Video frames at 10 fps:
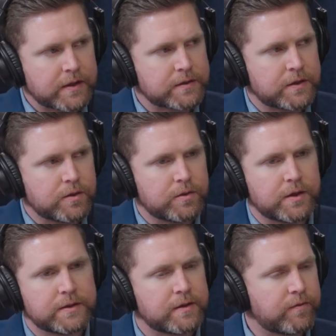
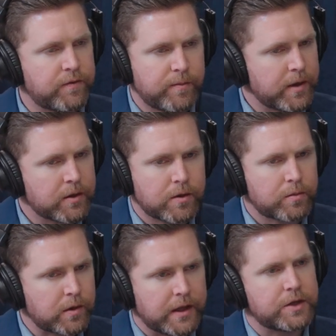institutions and
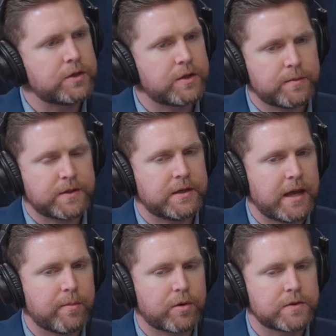familial relationships and
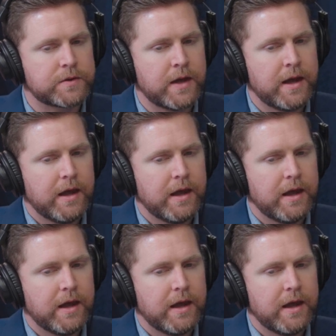neighbors.